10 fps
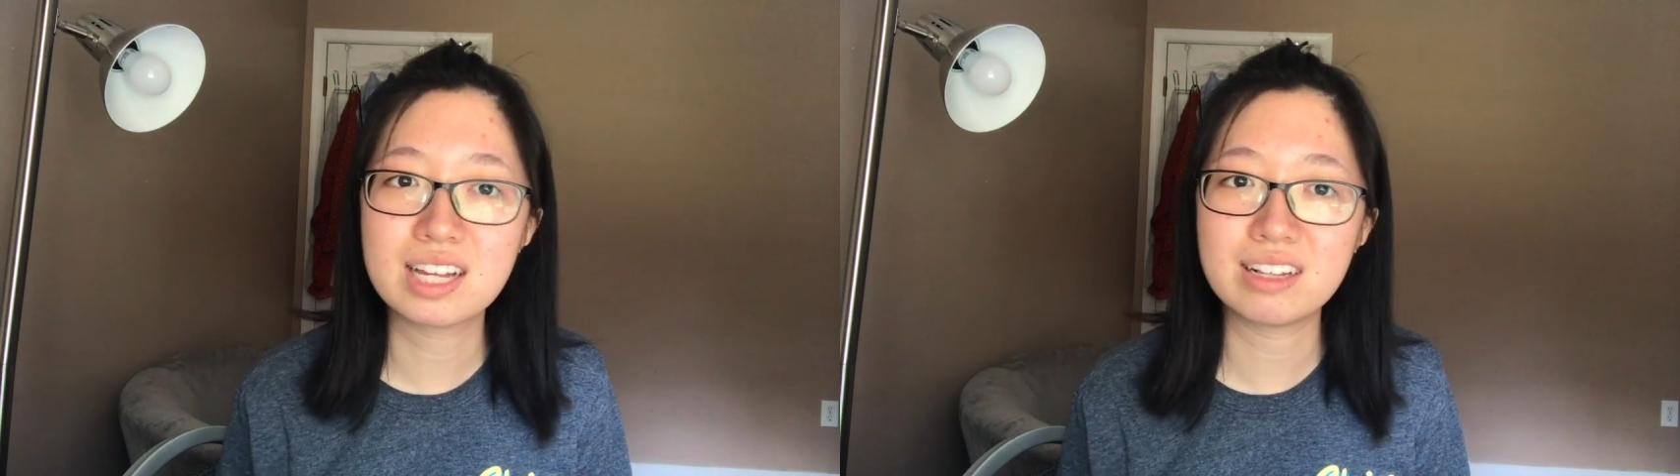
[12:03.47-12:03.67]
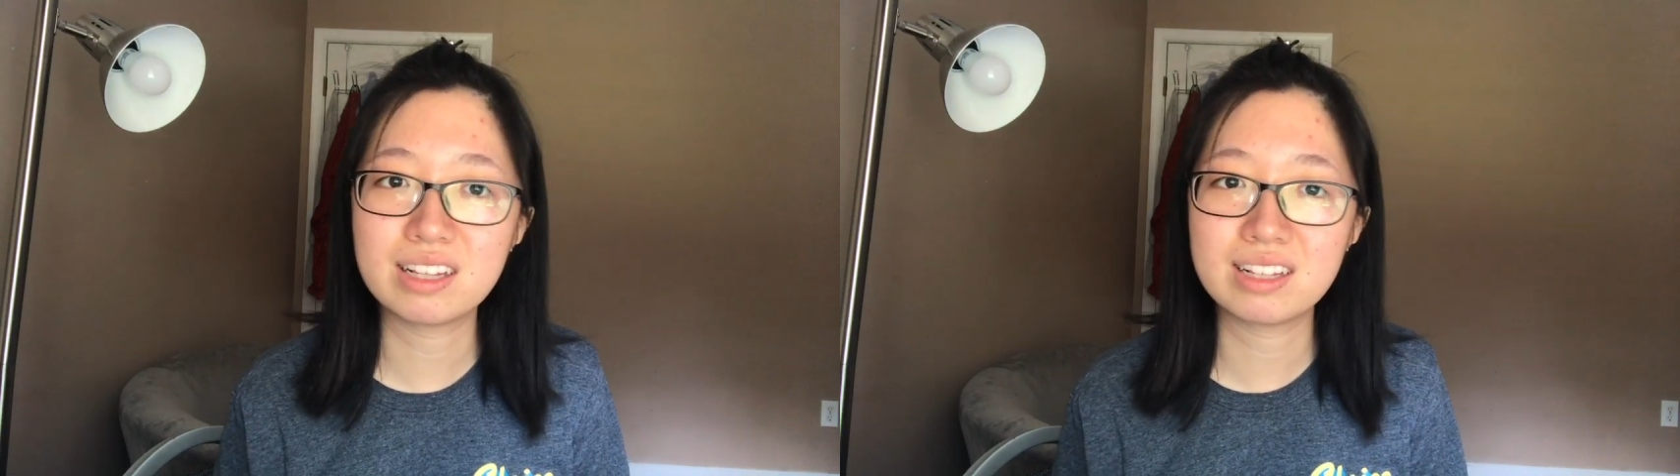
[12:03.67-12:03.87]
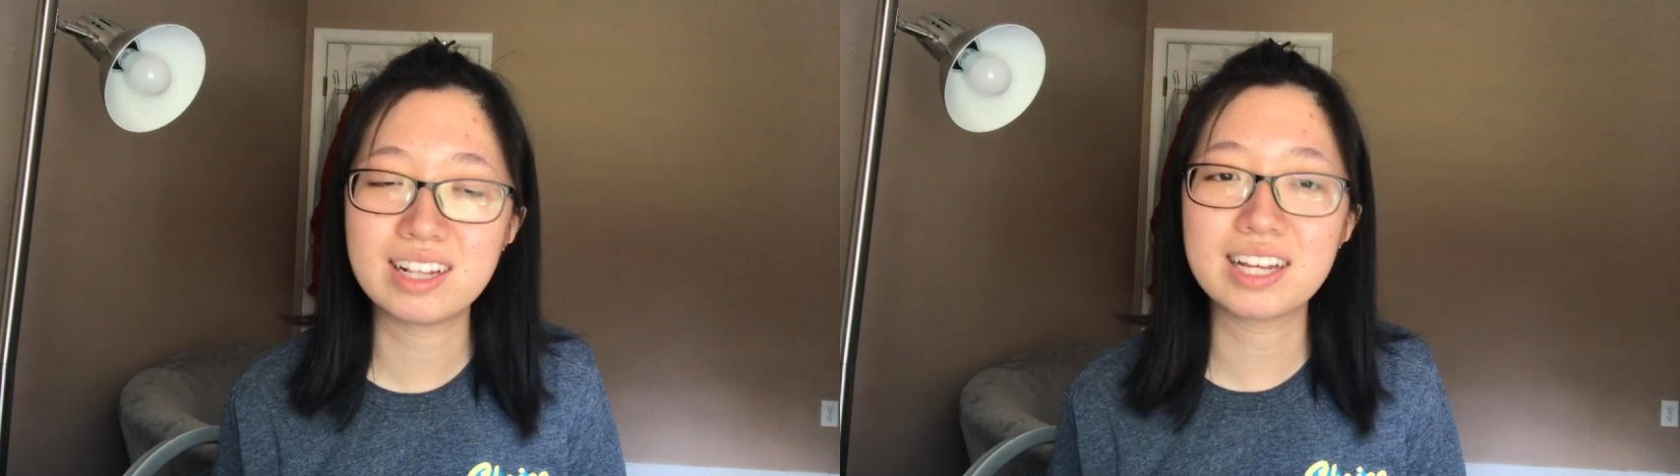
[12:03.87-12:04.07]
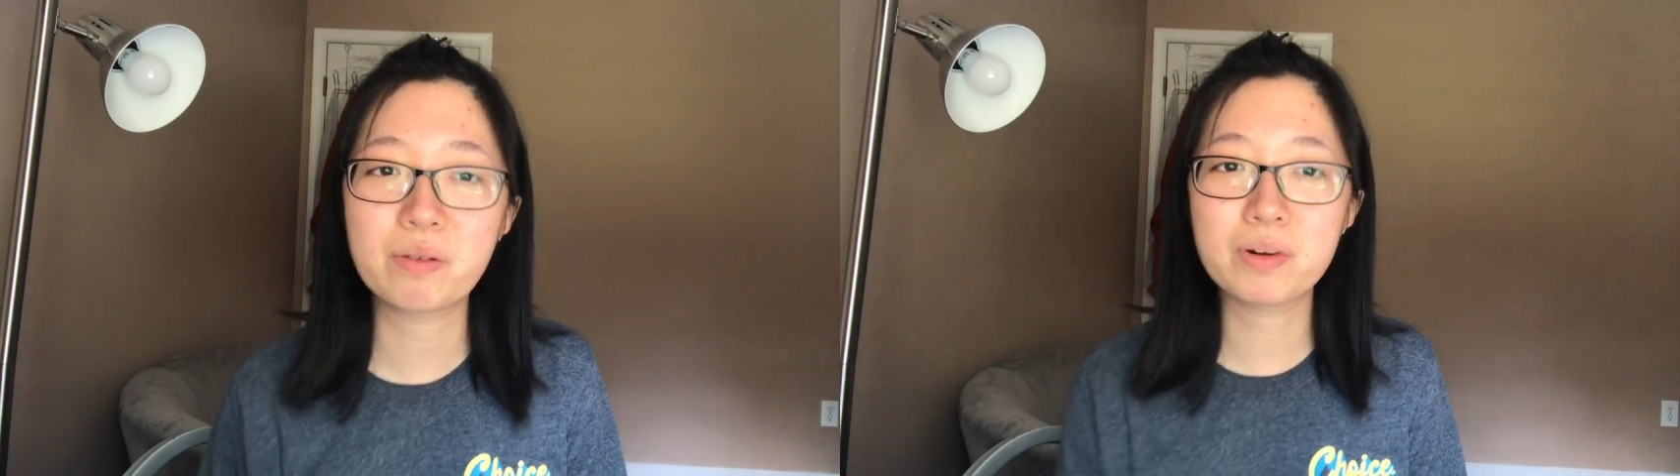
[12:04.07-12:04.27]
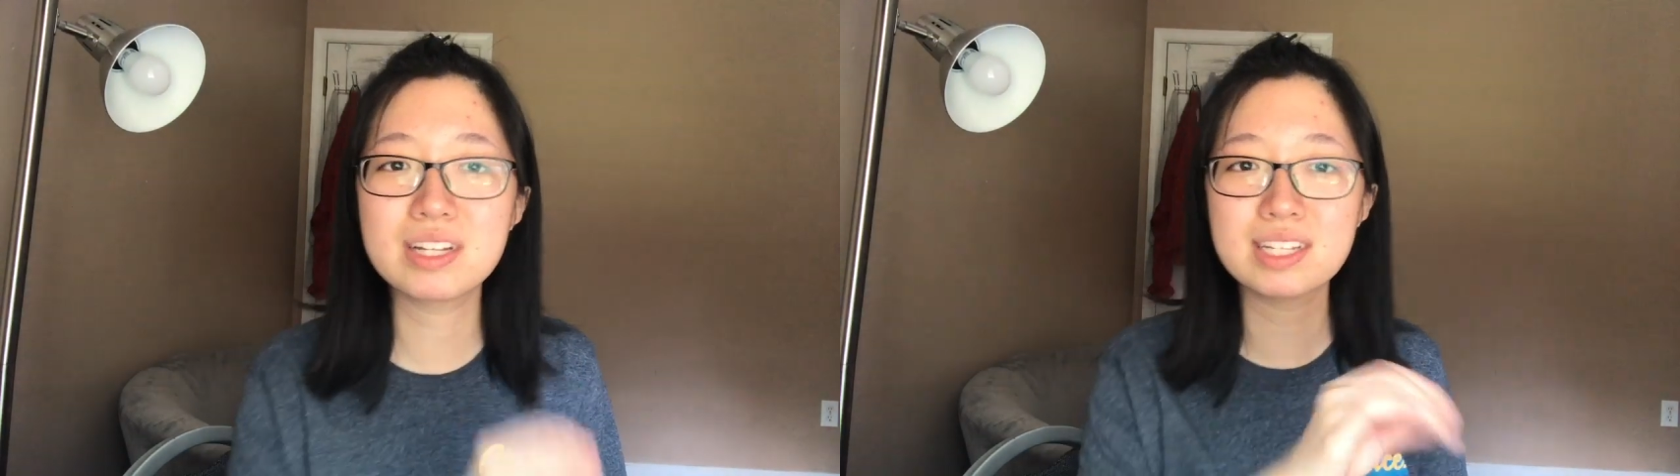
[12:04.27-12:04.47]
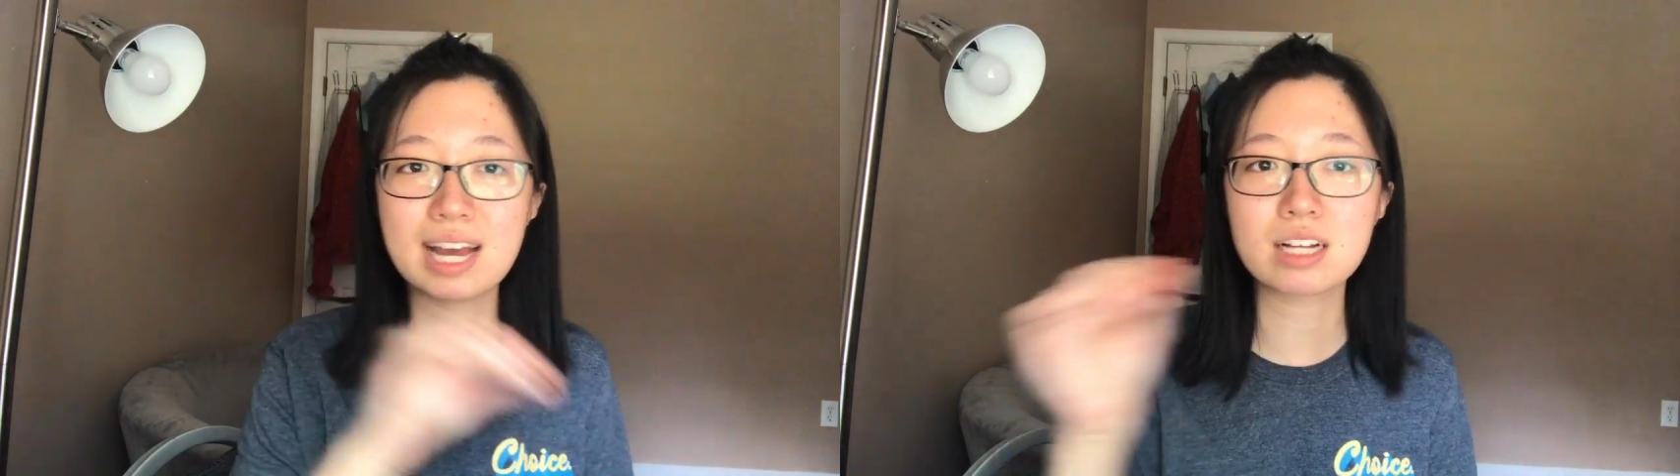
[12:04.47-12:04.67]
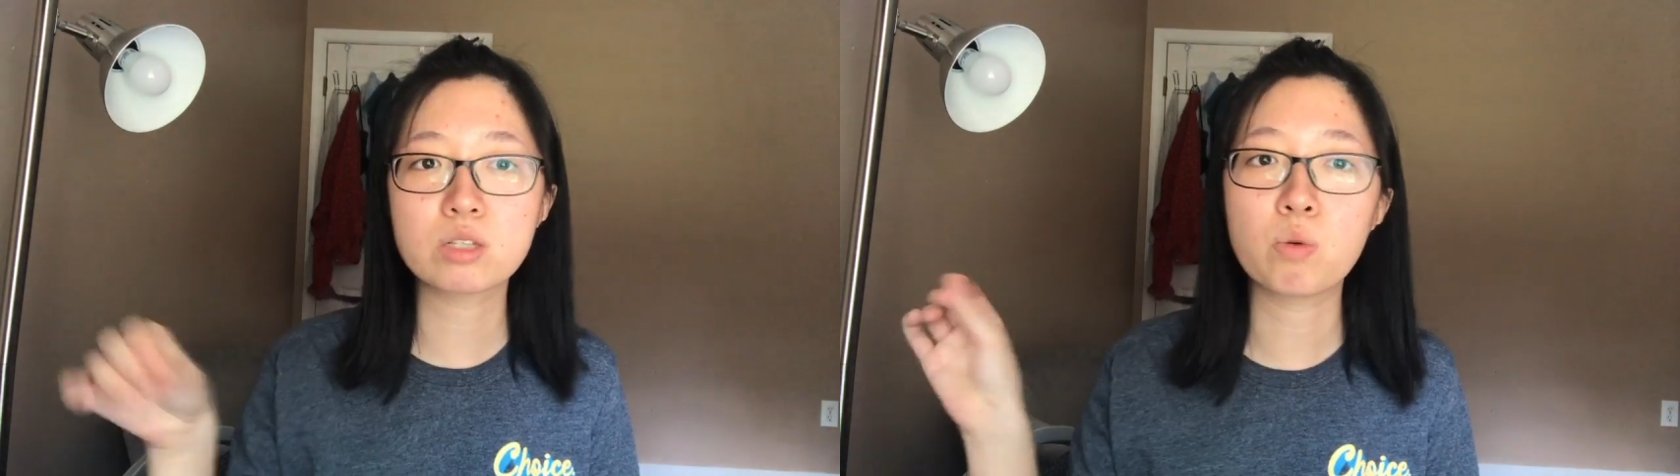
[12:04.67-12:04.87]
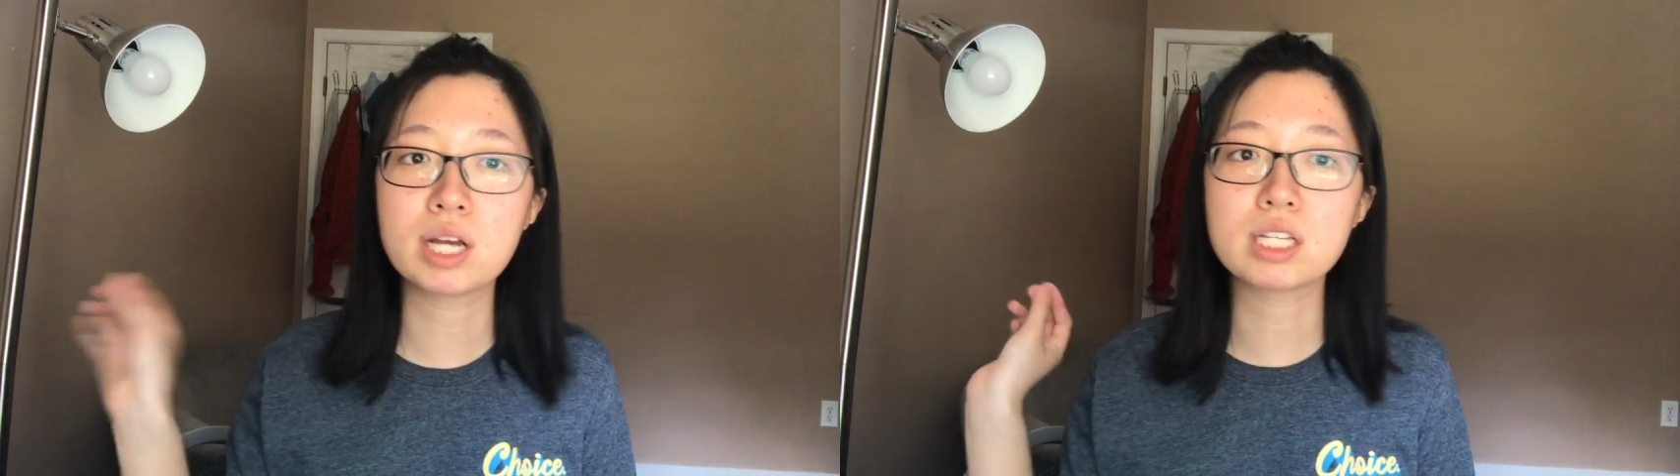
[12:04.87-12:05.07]
and like what is
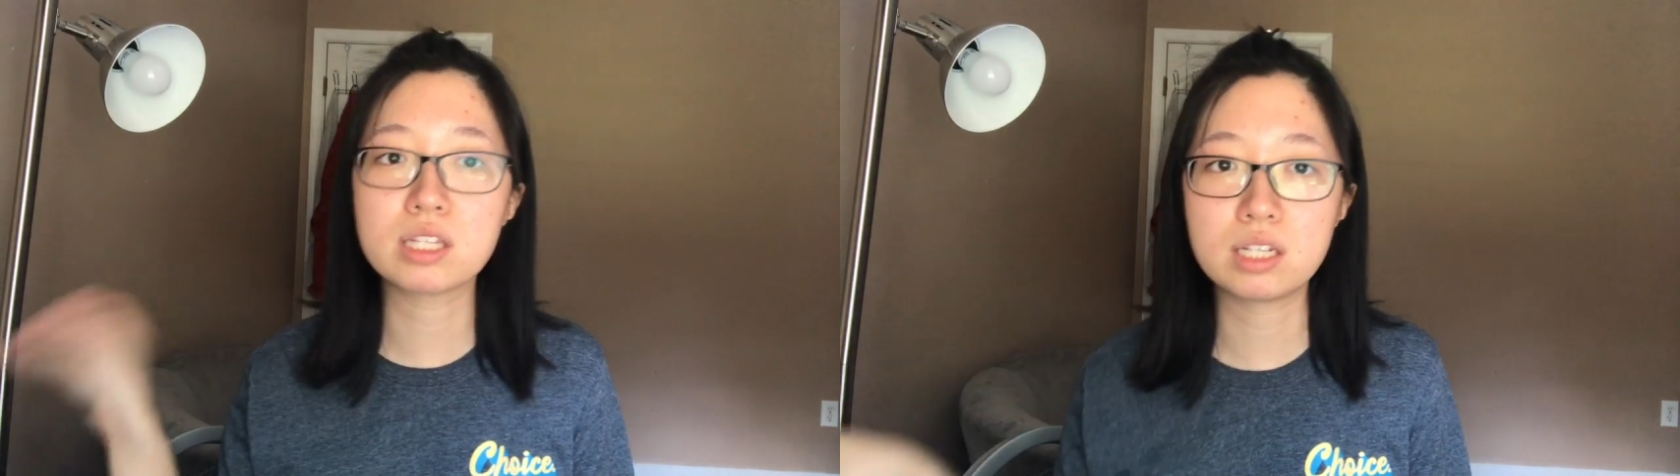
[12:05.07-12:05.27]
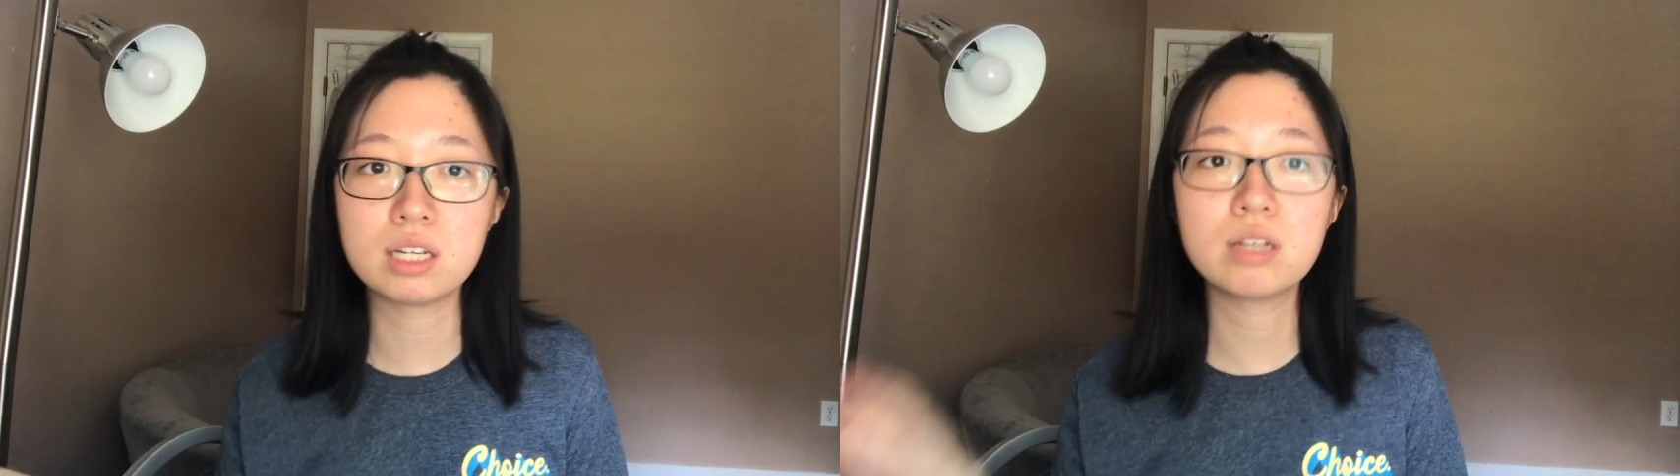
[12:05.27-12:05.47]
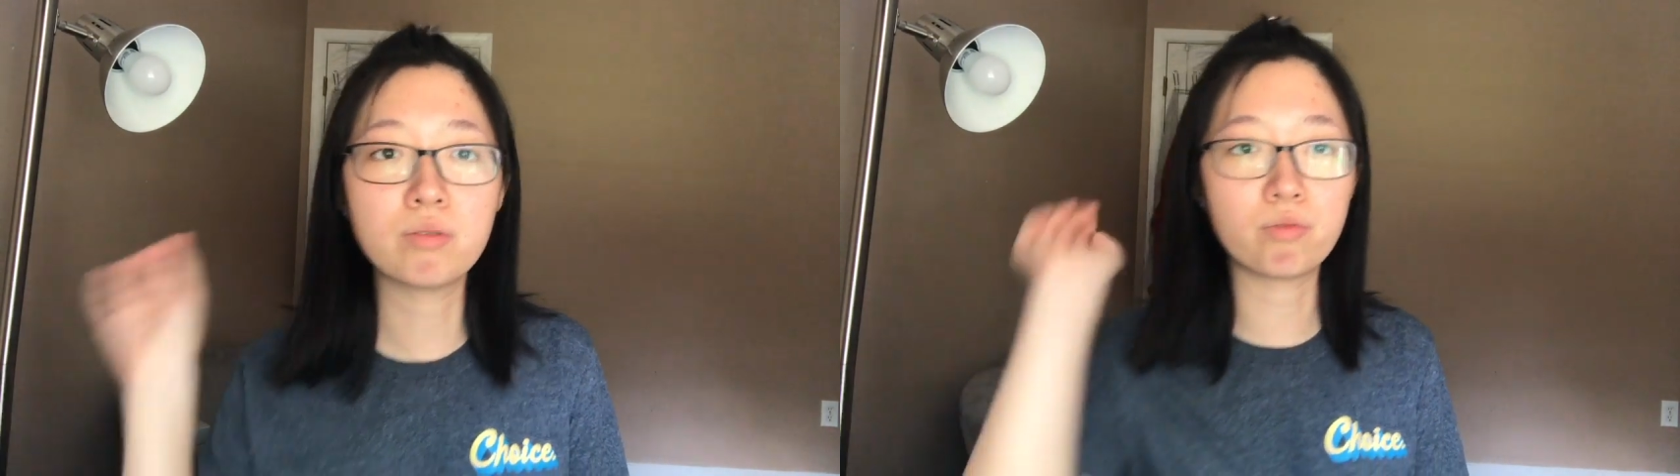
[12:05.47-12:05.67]
XYZ